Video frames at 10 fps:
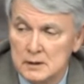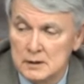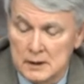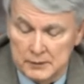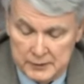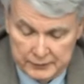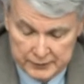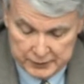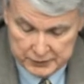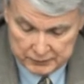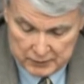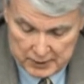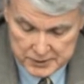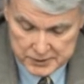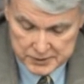Our definition of
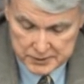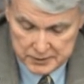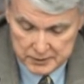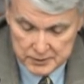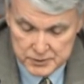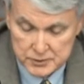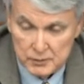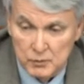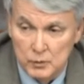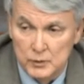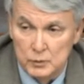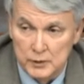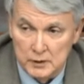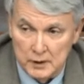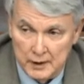crisis is when
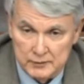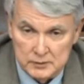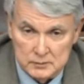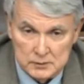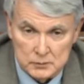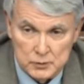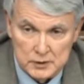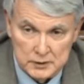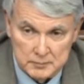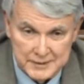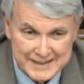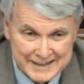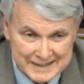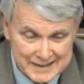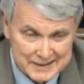we are having to work with them
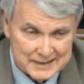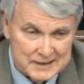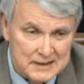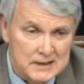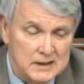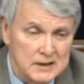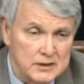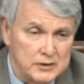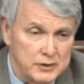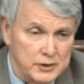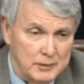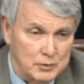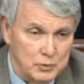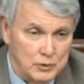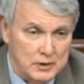day to day to
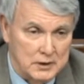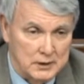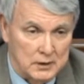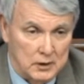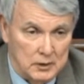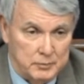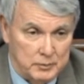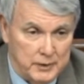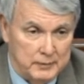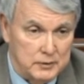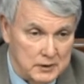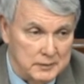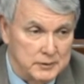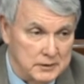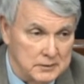determine when their upper payment
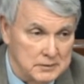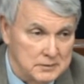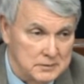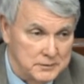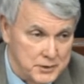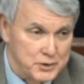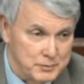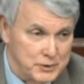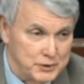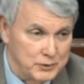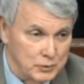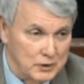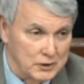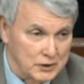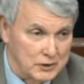limit distribution
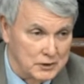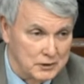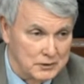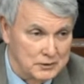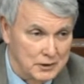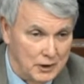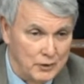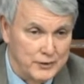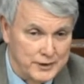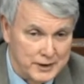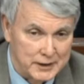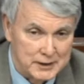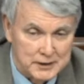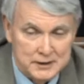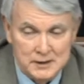will occur on the day,